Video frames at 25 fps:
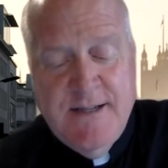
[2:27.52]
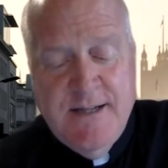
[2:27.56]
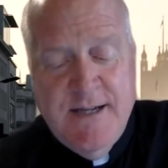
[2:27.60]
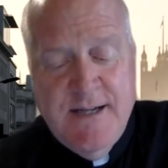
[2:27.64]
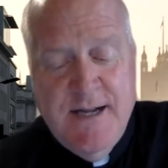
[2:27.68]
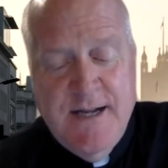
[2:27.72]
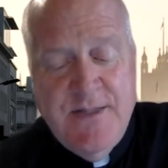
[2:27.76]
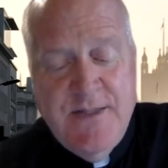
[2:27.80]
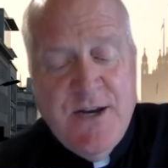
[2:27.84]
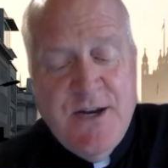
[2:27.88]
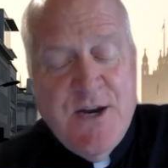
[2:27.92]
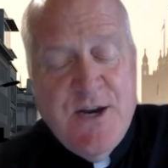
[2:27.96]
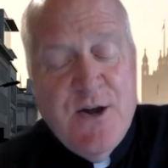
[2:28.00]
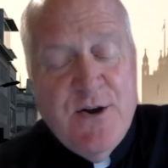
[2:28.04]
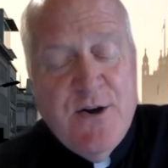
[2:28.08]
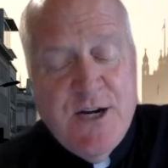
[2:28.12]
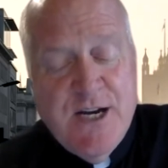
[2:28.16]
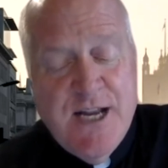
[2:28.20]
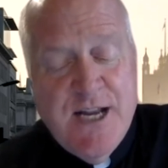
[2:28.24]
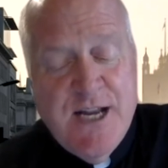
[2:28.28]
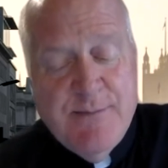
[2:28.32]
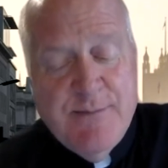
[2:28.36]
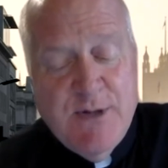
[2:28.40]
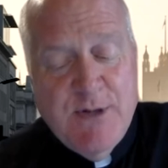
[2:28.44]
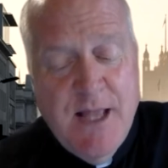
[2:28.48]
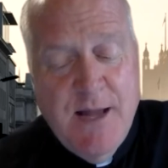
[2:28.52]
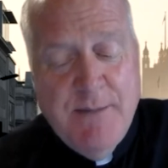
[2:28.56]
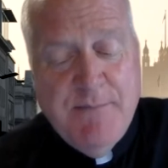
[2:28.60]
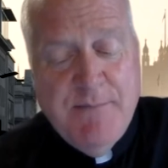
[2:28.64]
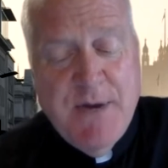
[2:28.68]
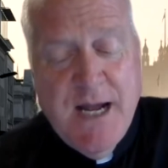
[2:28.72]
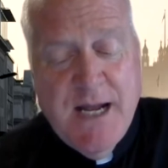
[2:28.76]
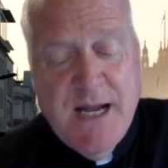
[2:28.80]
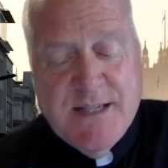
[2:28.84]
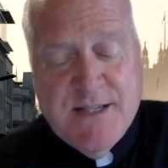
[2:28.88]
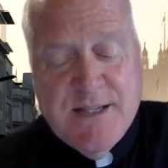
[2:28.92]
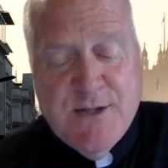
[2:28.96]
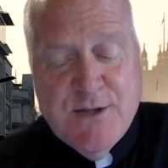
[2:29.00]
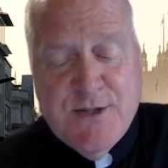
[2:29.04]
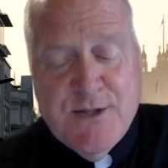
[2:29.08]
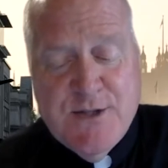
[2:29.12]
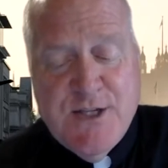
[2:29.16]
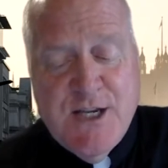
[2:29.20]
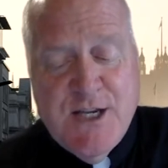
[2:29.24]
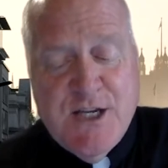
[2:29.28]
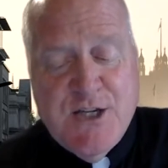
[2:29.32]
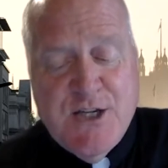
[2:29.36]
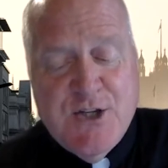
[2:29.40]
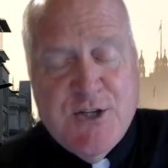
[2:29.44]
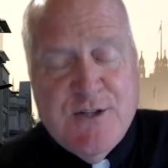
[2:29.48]
and the Notre Dame Alumni
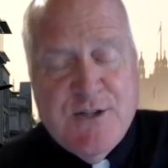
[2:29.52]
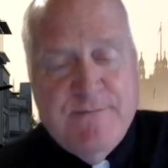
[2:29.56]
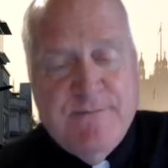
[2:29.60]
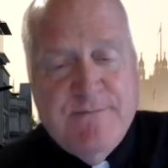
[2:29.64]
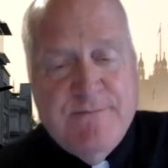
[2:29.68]
Association.